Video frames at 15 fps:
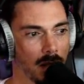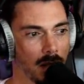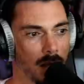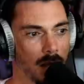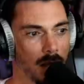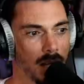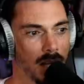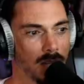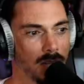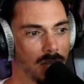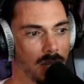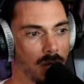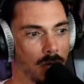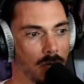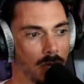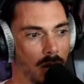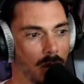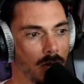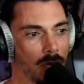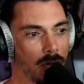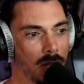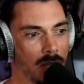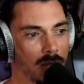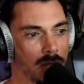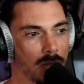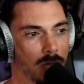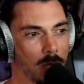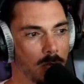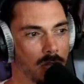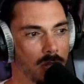Indogo is
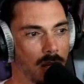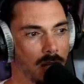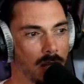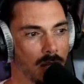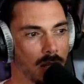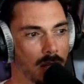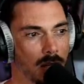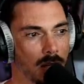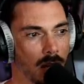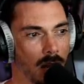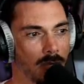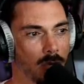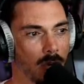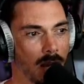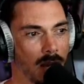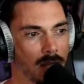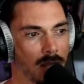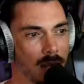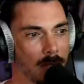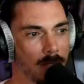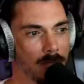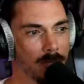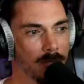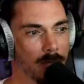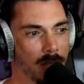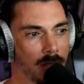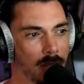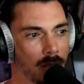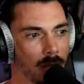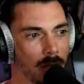Snoop's gin. Yeah, I've not had
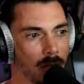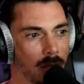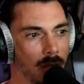Indogo.